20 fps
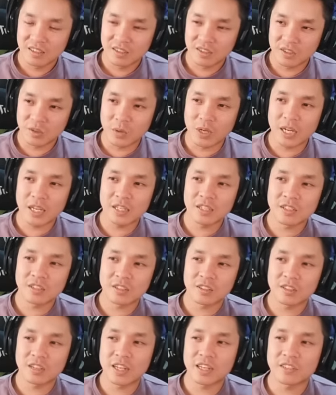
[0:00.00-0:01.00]
Twice
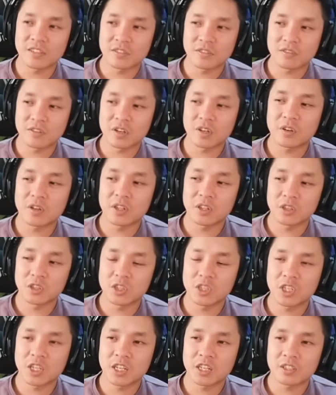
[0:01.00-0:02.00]
has a very low
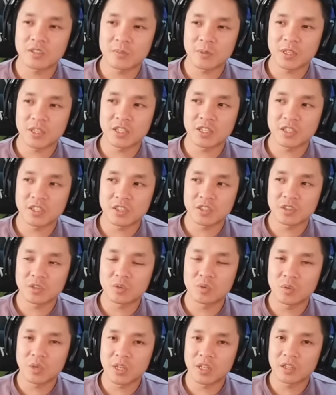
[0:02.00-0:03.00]
chance, but he can
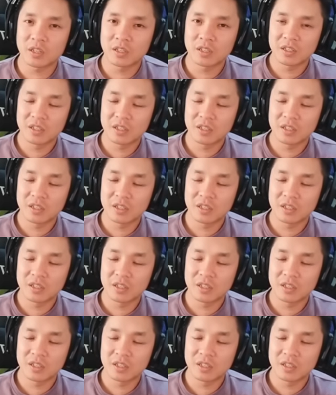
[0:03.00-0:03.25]
still win.